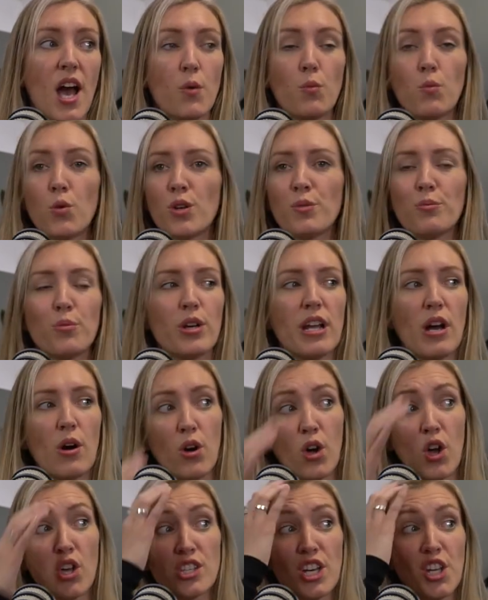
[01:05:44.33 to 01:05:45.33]
Wouldn't put it on
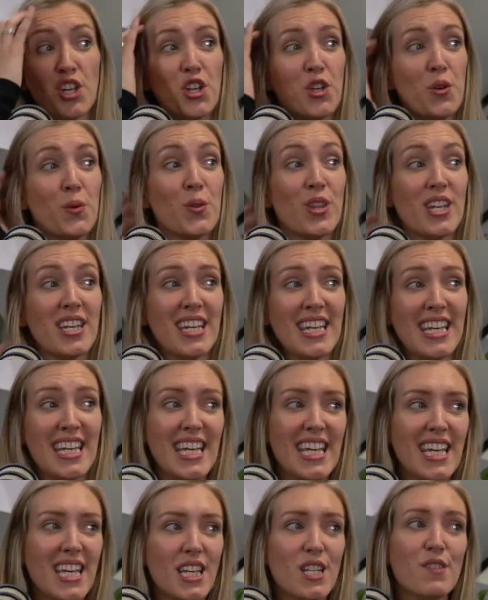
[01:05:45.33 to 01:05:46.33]
because I knew the
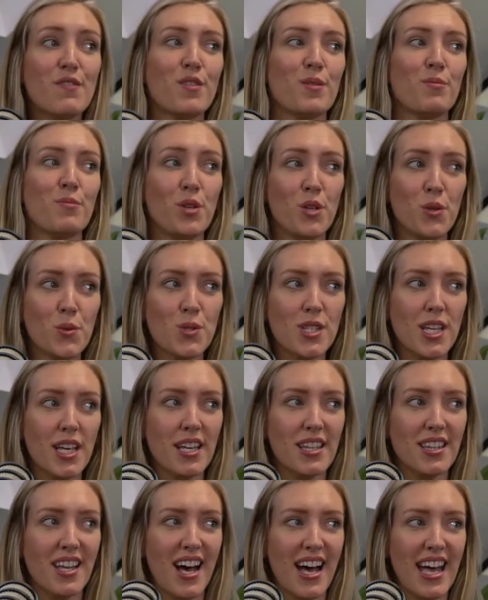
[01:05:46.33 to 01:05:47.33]
need for
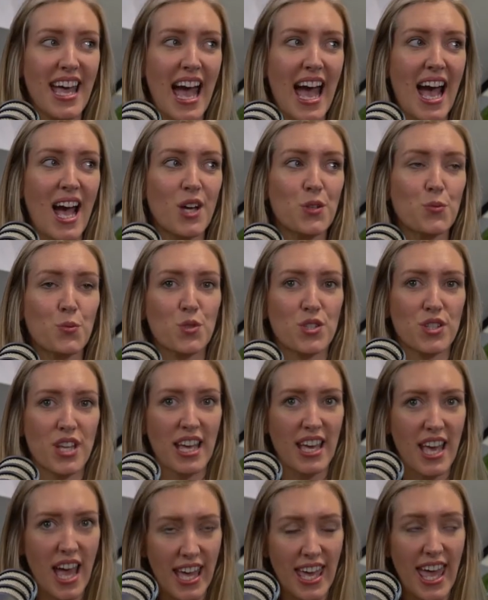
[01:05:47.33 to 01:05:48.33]
music that I had was,
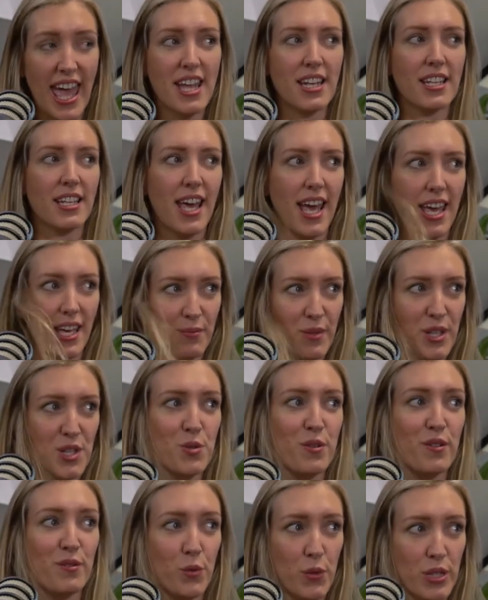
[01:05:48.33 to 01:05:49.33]
again, getting me to
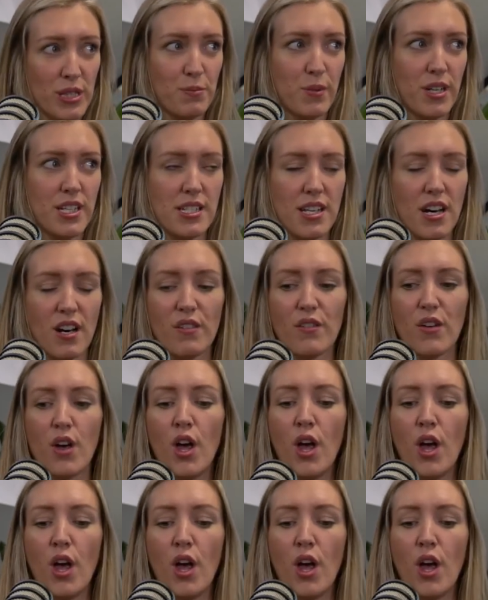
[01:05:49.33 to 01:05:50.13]
avoid myself.